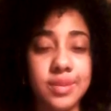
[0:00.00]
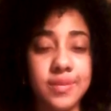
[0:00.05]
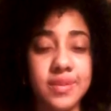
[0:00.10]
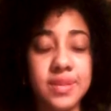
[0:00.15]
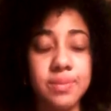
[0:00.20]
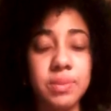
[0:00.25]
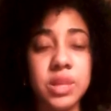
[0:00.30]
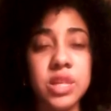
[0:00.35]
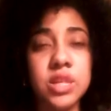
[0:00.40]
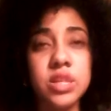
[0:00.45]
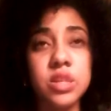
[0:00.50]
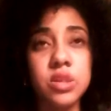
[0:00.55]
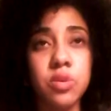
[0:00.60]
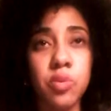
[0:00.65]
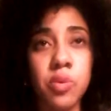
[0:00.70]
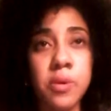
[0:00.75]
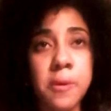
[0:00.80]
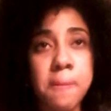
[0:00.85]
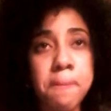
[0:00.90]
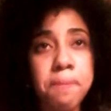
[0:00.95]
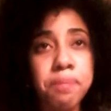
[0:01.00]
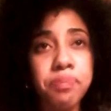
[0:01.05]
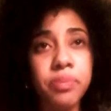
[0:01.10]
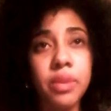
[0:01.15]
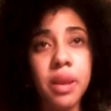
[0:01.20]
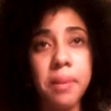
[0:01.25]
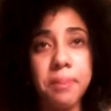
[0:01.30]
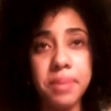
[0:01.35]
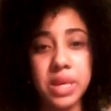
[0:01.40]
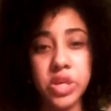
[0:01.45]
speech, you would
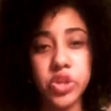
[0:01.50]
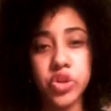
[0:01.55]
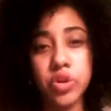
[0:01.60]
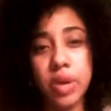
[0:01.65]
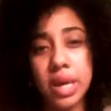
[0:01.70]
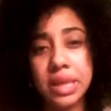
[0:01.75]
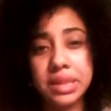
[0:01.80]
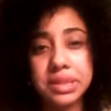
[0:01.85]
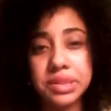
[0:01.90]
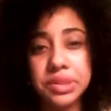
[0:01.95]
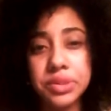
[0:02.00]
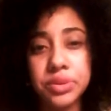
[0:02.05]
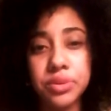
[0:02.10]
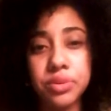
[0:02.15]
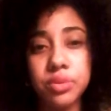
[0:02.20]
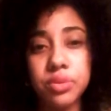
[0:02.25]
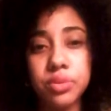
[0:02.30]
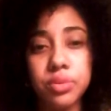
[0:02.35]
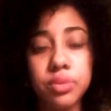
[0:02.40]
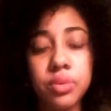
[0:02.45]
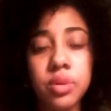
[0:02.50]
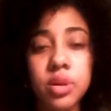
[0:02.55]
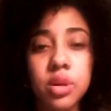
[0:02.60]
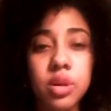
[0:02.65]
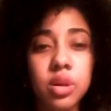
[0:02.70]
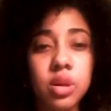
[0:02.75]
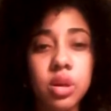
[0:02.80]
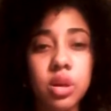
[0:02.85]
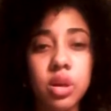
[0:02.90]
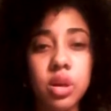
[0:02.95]
be trying to
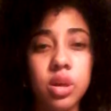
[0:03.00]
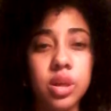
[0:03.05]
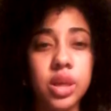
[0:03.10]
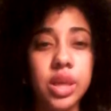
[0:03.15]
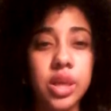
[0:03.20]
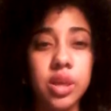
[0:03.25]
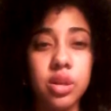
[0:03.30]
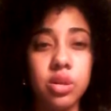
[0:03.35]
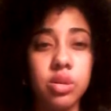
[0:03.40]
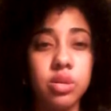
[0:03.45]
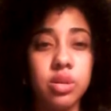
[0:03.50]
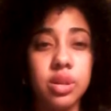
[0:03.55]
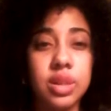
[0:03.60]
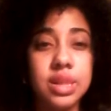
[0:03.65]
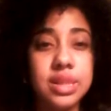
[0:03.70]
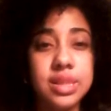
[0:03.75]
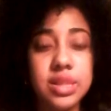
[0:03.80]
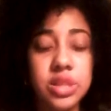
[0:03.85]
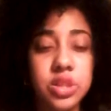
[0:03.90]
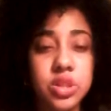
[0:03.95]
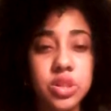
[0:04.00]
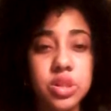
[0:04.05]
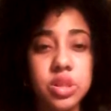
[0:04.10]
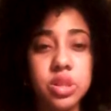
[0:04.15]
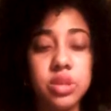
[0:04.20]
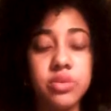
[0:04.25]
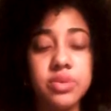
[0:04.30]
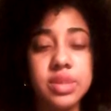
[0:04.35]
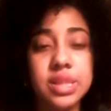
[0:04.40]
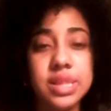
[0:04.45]
get your
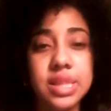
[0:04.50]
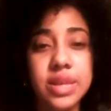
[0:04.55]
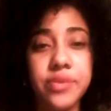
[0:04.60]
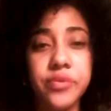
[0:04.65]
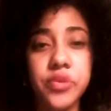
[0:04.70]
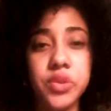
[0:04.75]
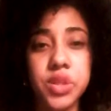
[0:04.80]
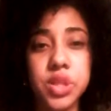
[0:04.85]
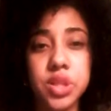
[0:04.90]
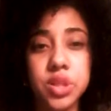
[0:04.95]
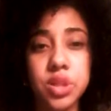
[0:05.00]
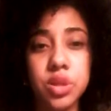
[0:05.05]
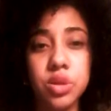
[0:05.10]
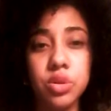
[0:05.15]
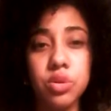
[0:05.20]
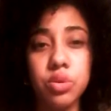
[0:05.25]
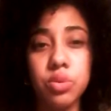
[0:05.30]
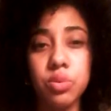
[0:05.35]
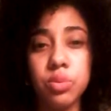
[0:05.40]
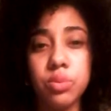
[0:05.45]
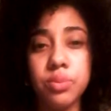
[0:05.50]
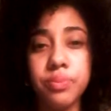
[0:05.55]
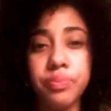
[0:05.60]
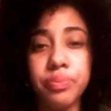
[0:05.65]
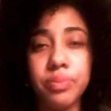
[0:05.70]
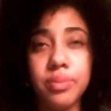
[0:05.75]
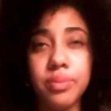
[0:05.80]
listeners or receivers to